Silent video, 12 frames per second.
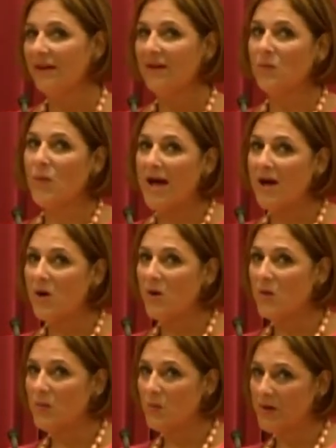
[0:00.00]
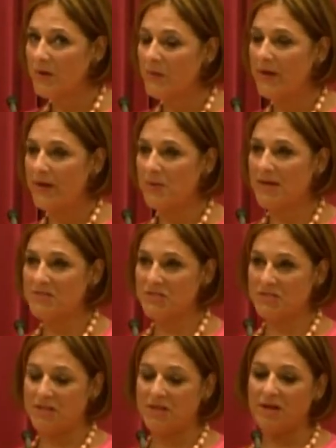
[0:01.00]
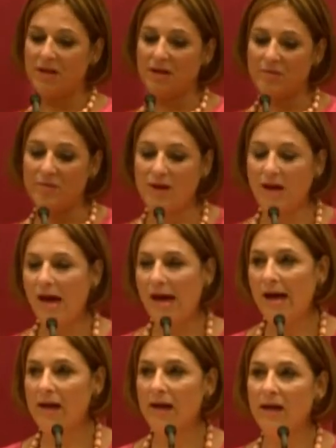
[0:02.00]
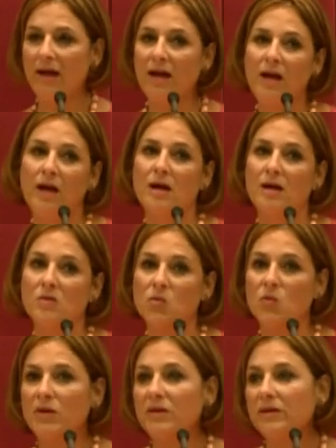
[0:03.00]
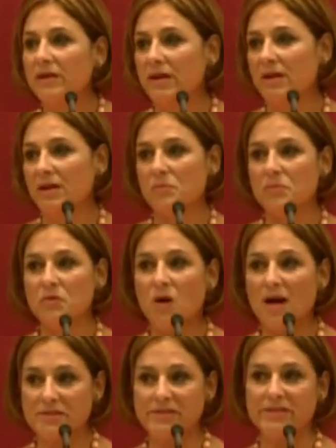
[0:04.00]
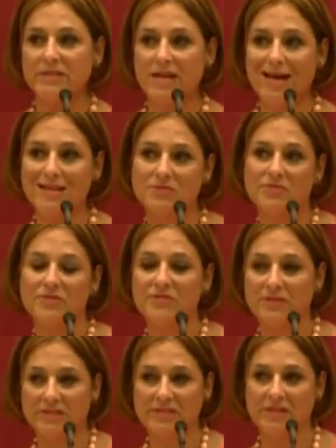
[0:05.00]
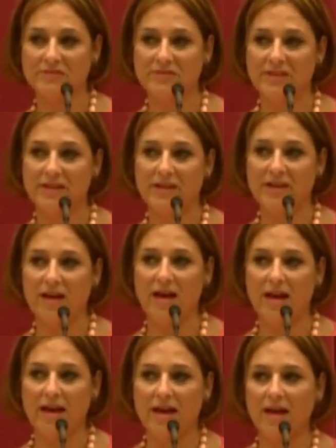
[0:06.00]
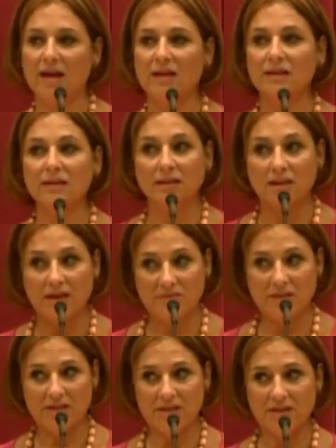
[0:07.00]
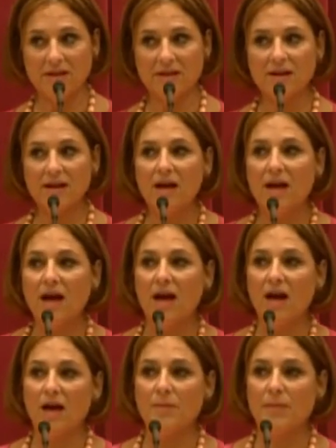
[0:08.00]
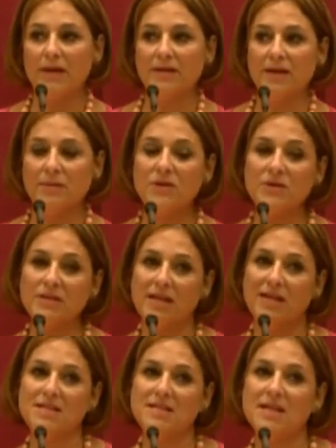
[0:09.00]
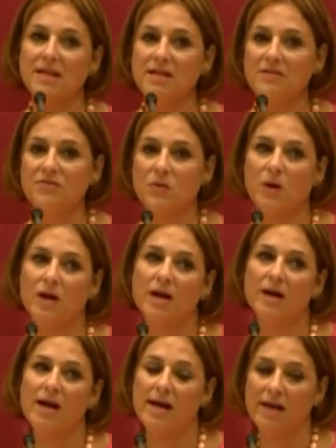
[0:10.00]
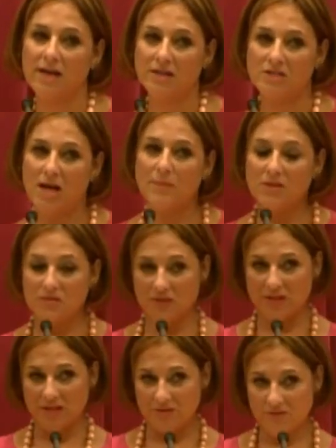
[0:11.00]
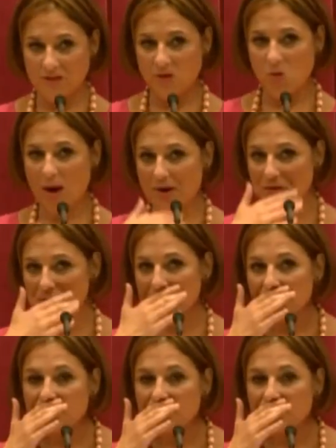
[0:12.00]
Wow, what a great question. Um, I really proselytized for Philadelphia. I love it here. Um, I came here in nineteen ninety-four. I got a job at the Philadelphia Inquirer.